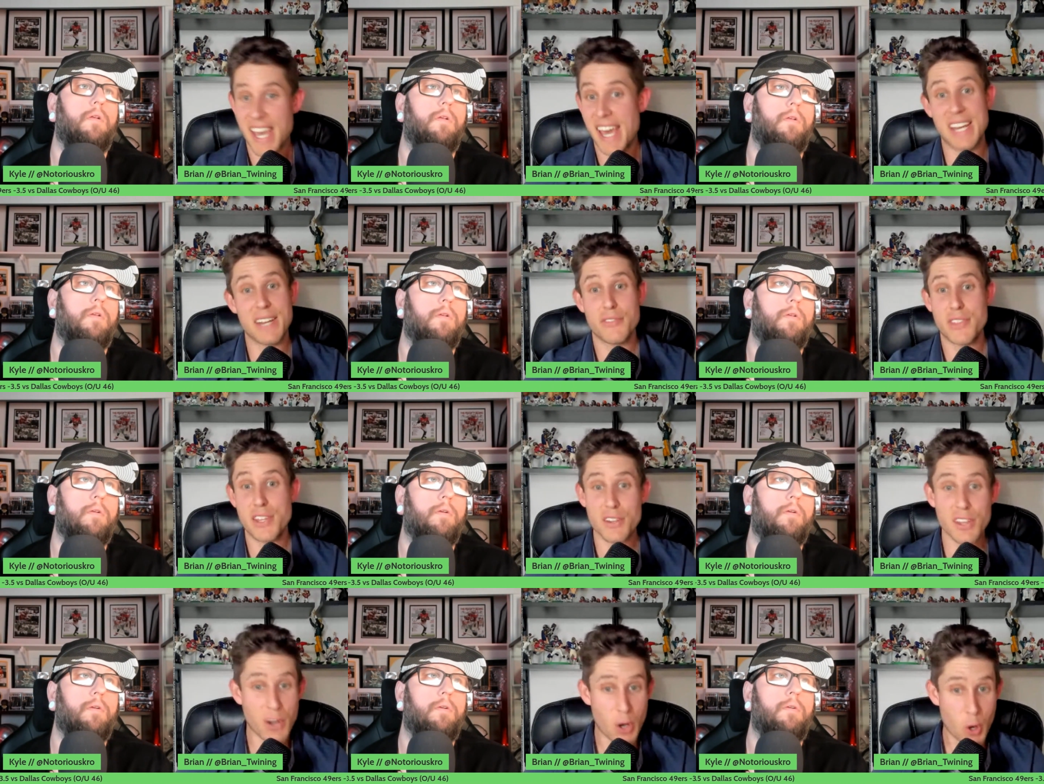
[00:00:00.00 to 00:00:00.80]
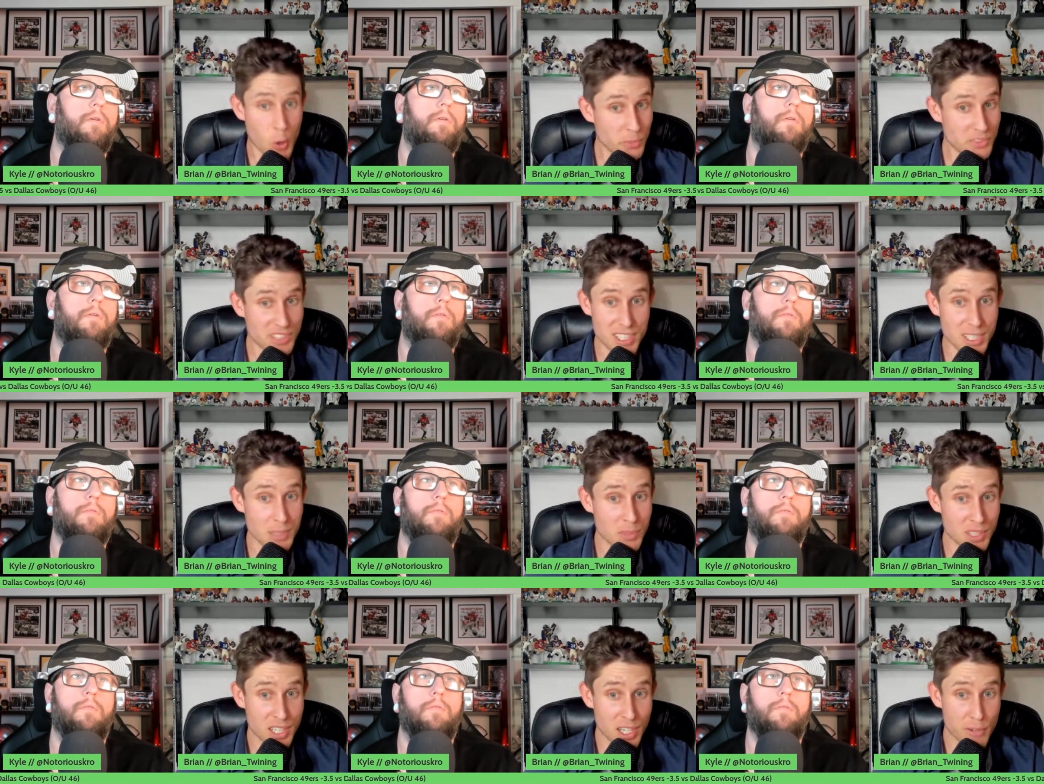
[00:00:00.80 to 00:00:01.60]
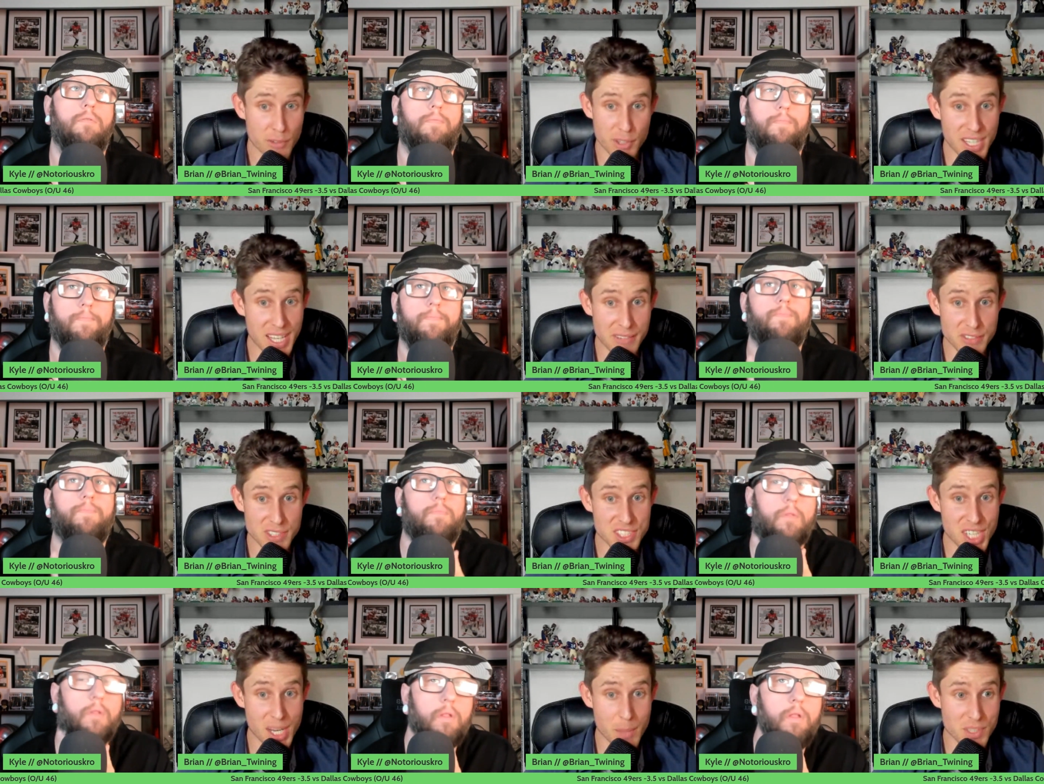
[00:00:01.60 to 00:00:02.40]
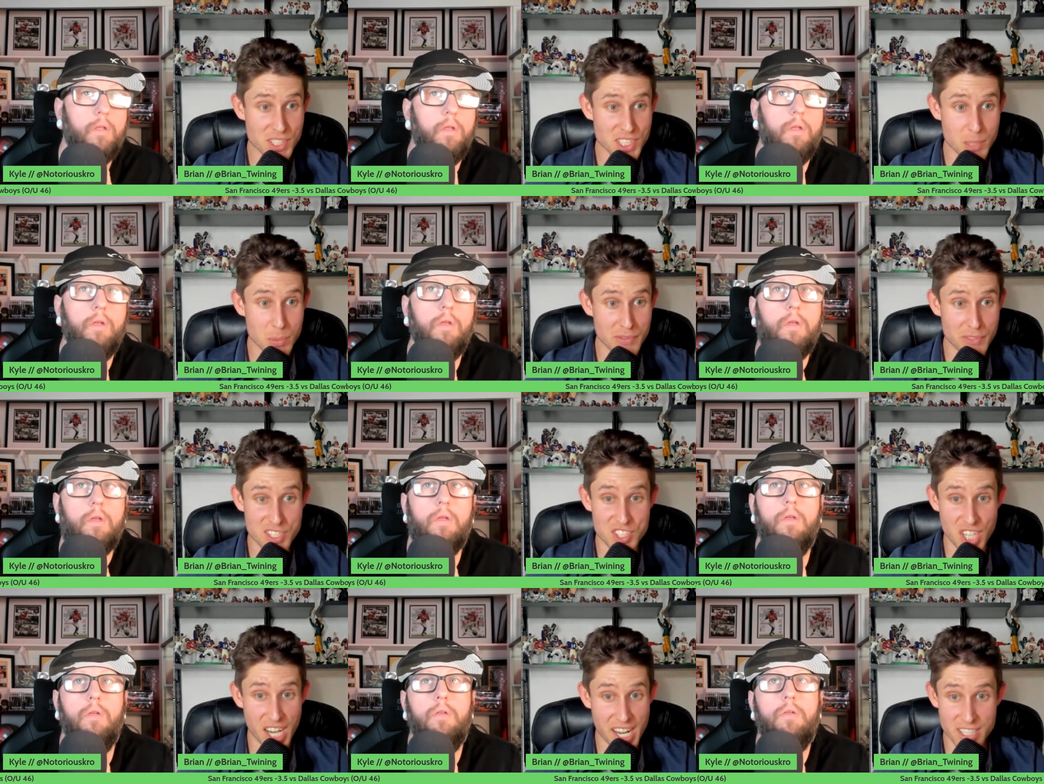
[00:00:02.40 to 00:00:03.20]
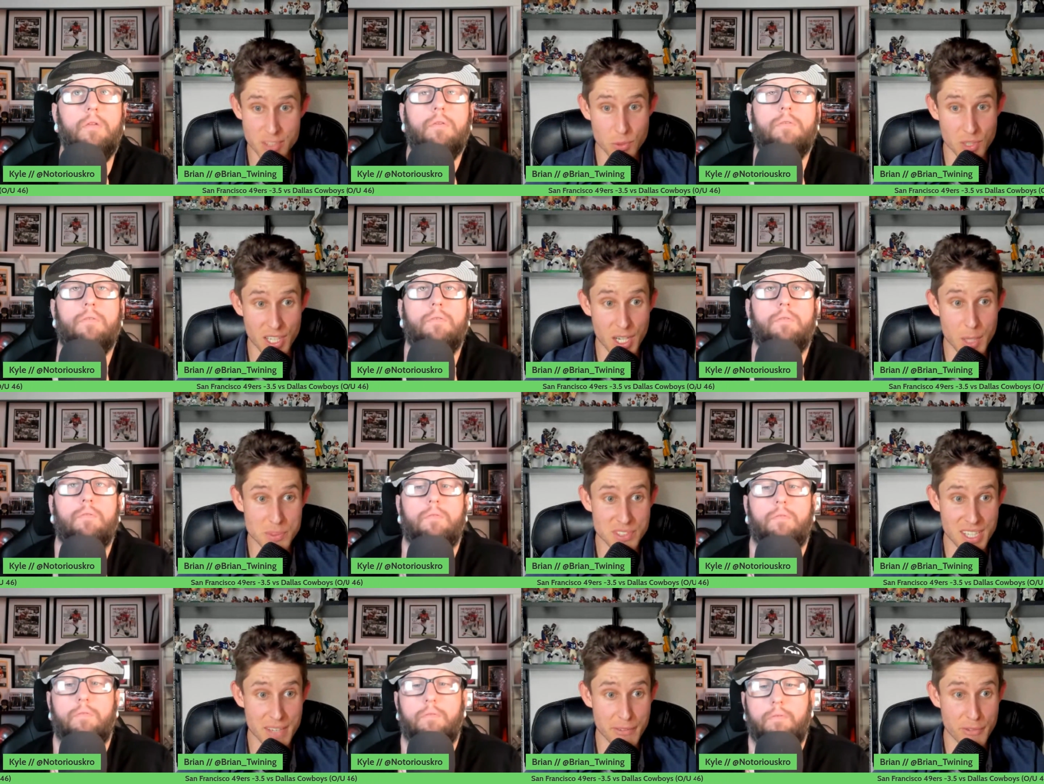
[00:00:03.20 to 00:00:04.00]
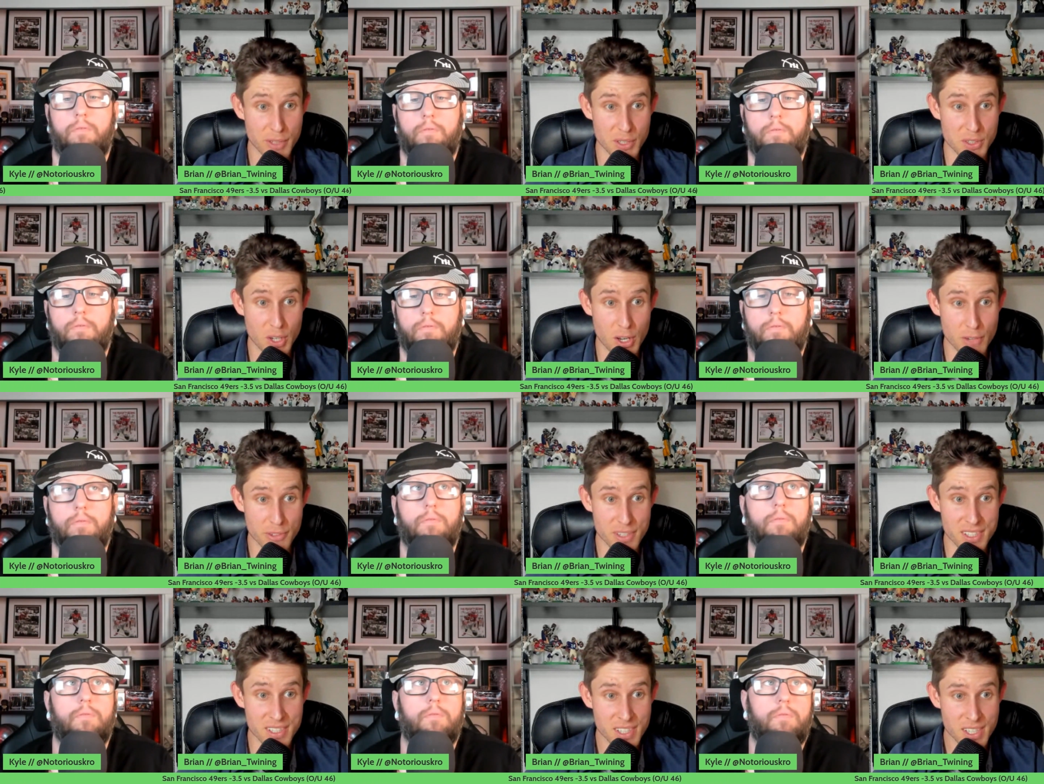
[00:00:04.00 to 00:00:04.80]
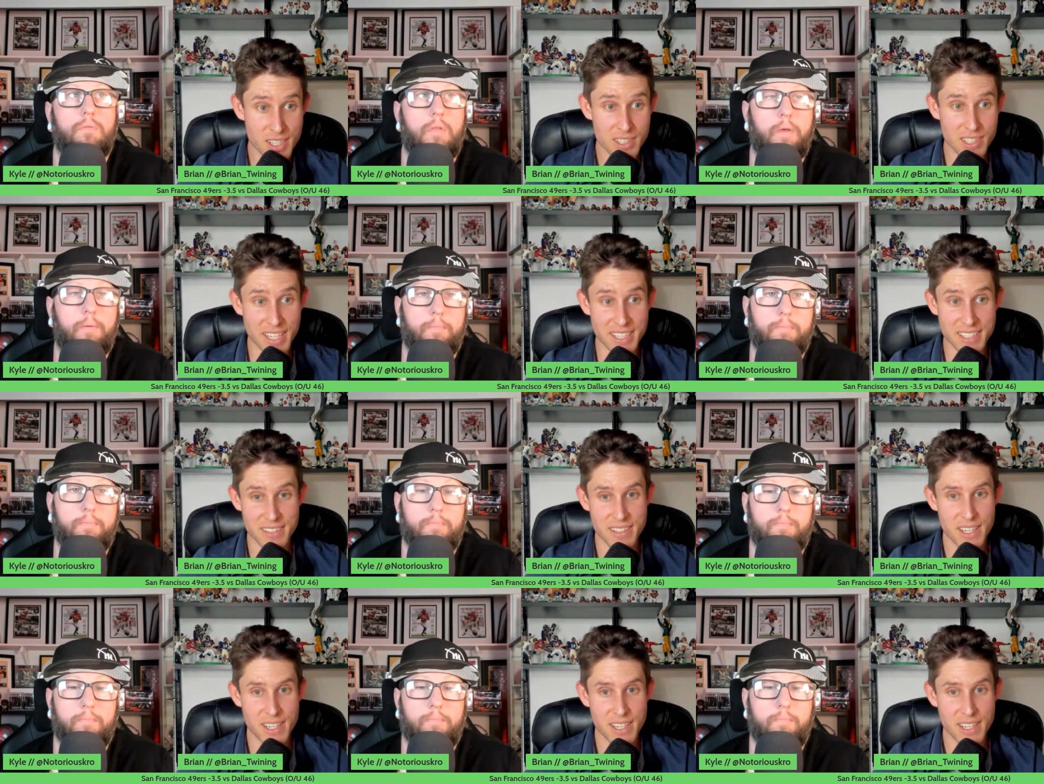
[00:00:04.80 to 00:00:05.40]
Speaker 1: And if they're the home team for the NFC Championship, if the Giants were to upset Philadelphia, yep. like